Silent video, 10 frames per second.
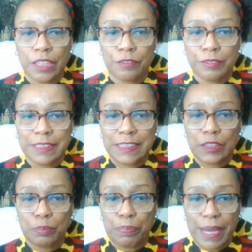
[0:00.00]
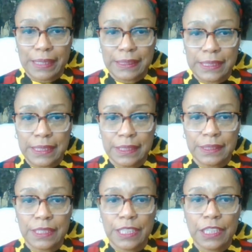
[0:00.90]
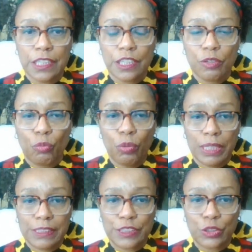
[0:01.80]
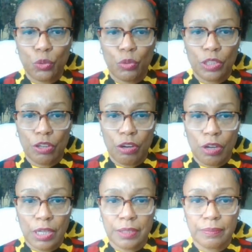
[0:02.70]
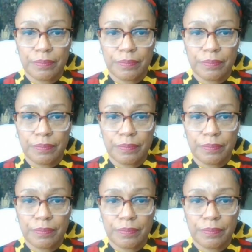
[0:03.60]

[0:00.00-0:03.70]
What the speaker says: of respecting what's going on.